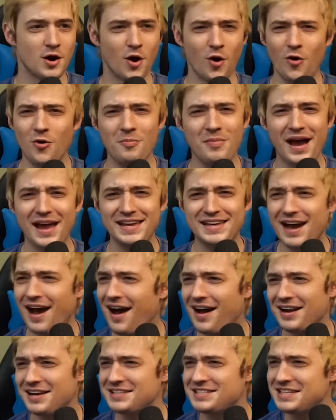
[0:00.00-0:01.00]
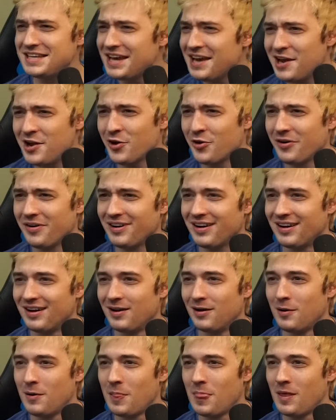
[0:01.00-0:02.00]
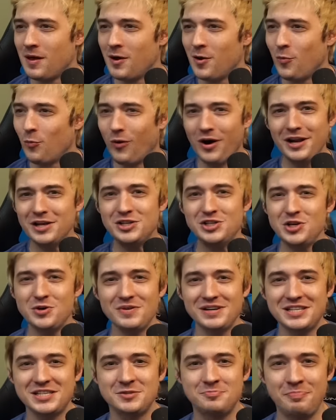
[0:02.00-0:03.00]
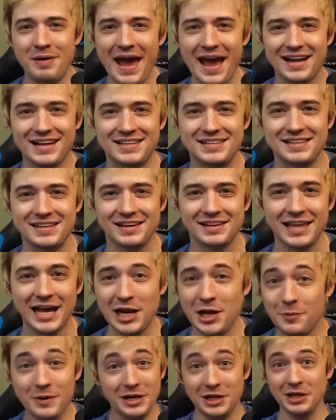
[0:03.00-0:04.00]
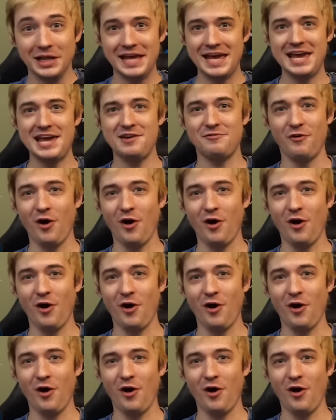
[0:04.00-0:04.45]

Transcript: Oh my God, it's here. What did you expect? That he would leave